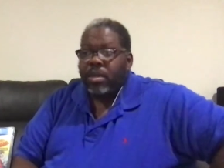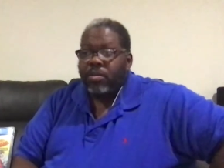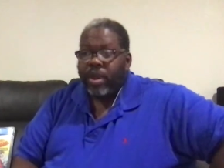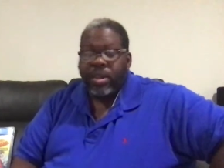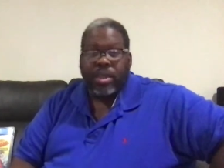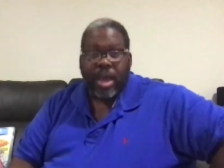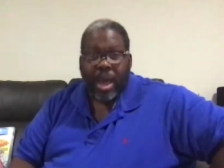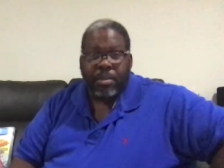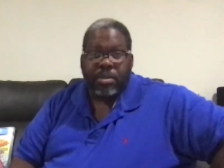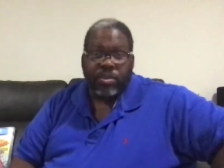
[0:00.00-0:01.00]
Grading
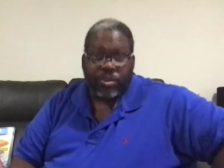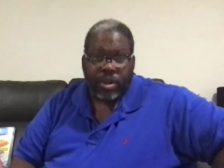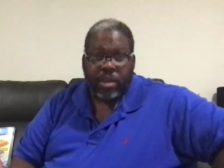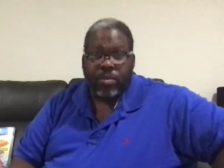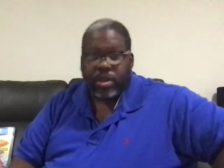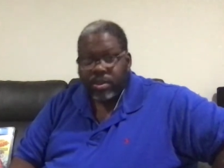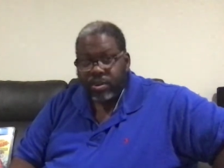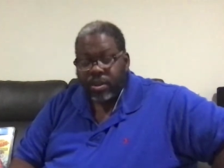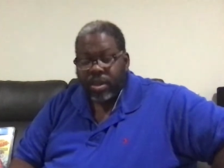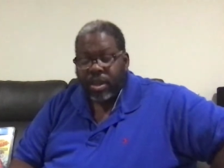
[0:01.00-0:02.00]
comics. Should I grade?
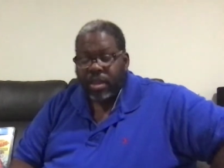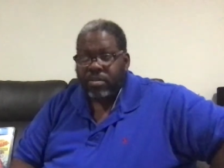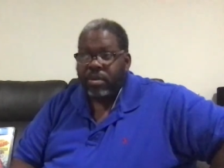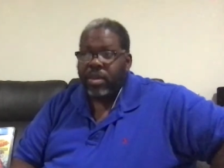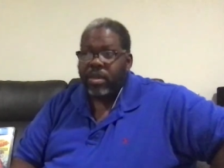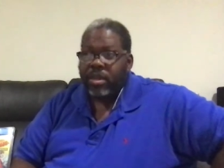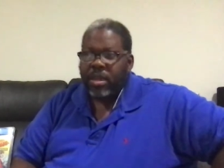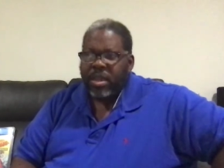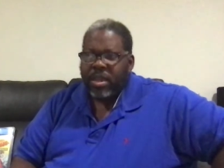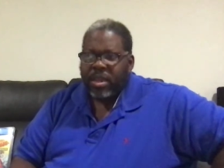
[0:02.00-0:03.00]
Should I not grade?
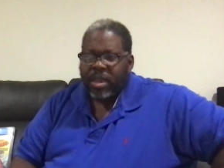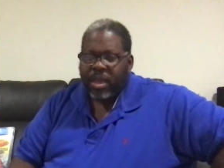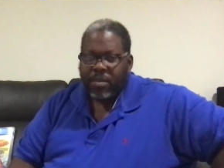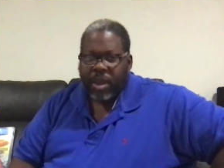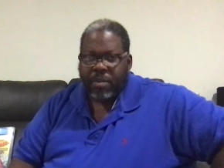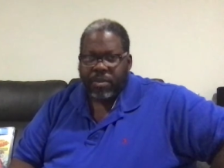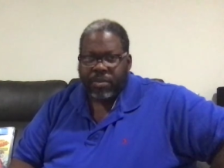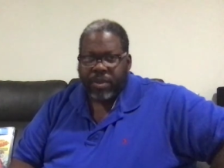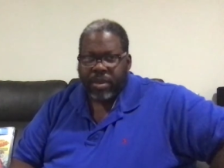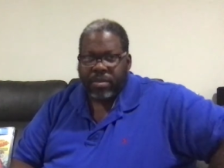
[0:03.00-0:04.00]
And my
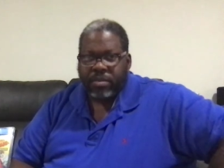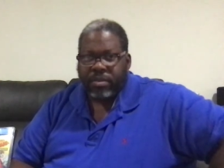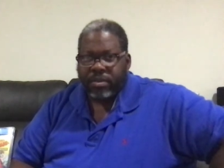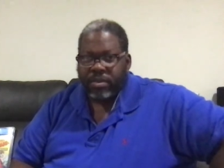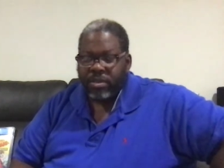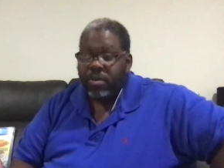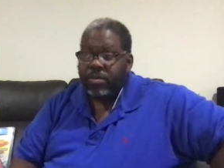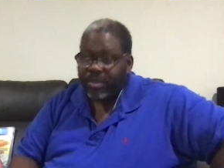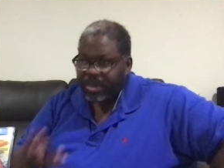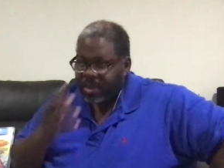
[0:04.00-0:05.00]
perspective. So,
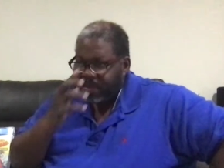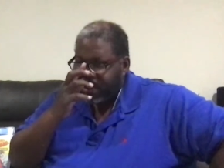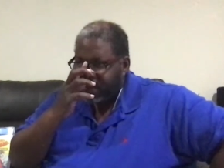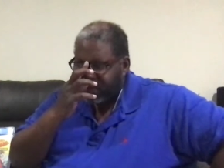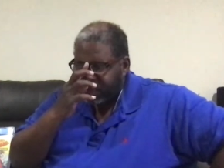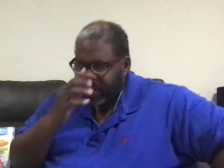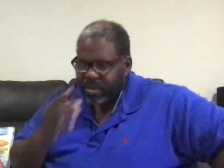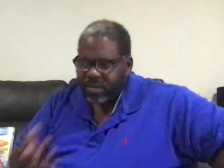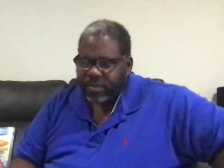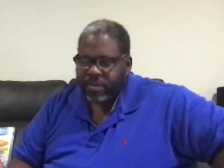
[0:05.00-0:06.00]
to get my
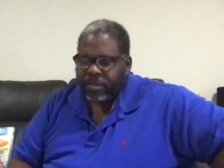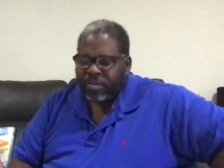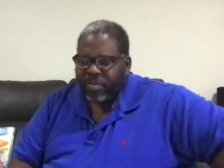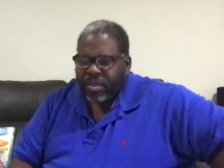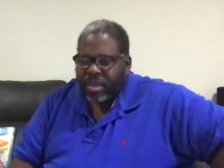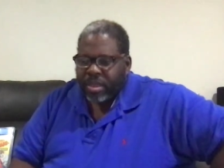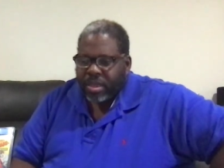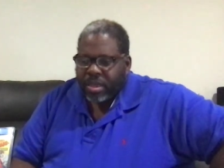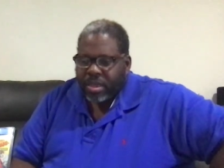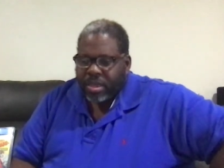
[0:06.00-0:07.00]
perspective,
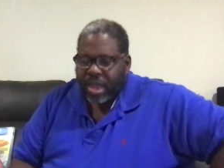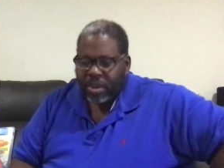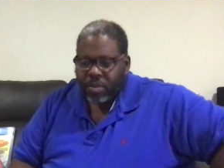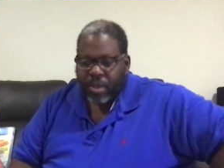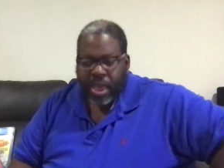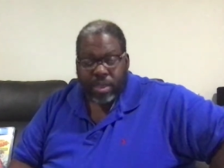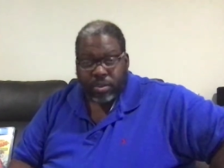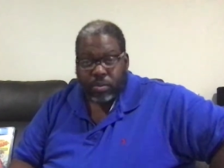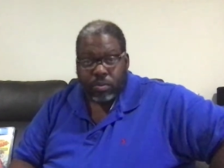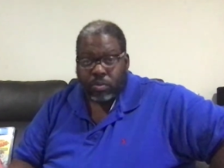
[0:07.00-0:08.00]
you got to go back
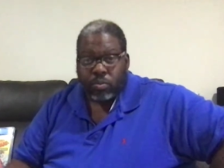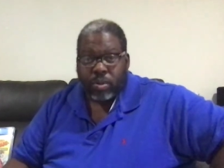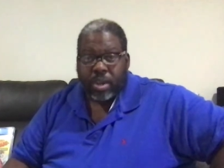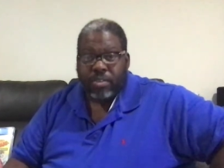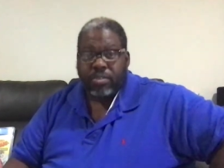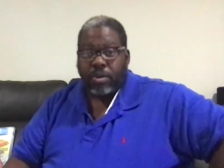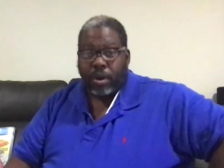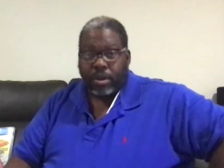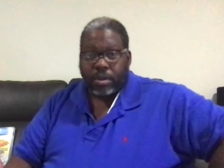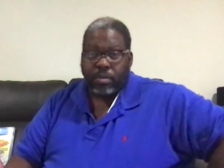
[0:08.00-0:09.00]
to when I
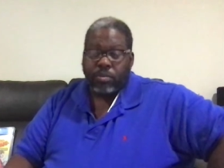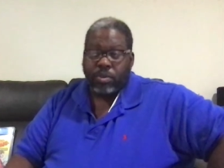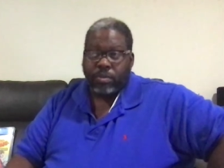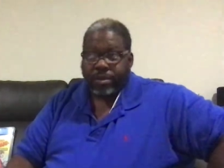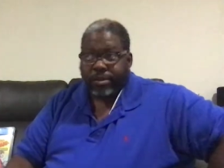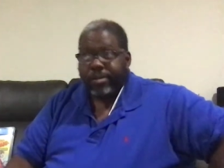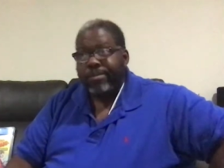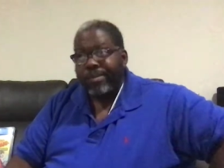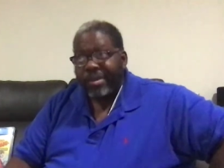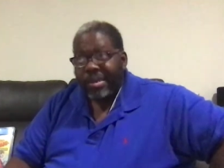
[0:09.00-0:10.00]
started, which was
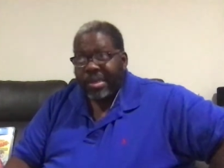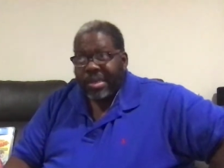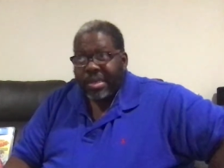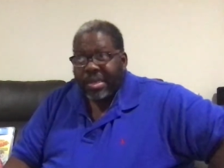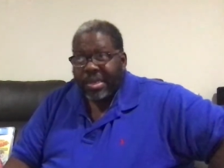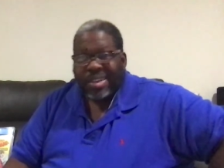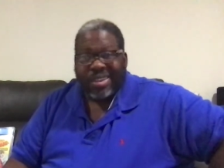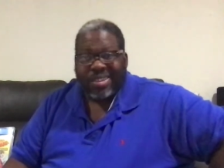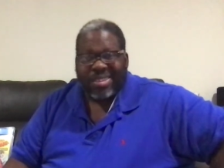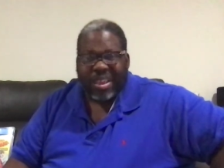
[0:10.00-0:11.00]

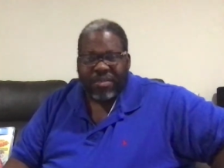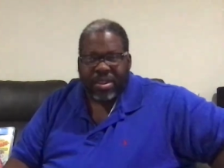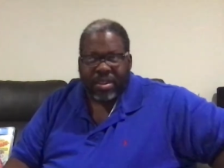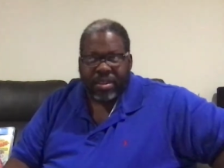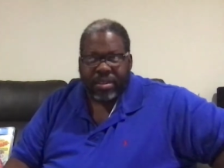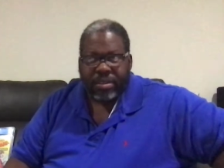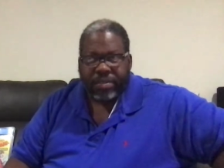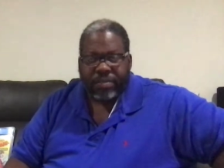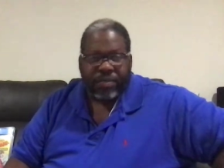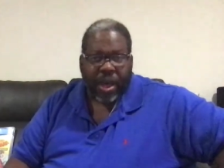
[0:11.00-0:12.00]

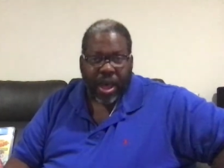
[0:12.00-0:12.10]
1975.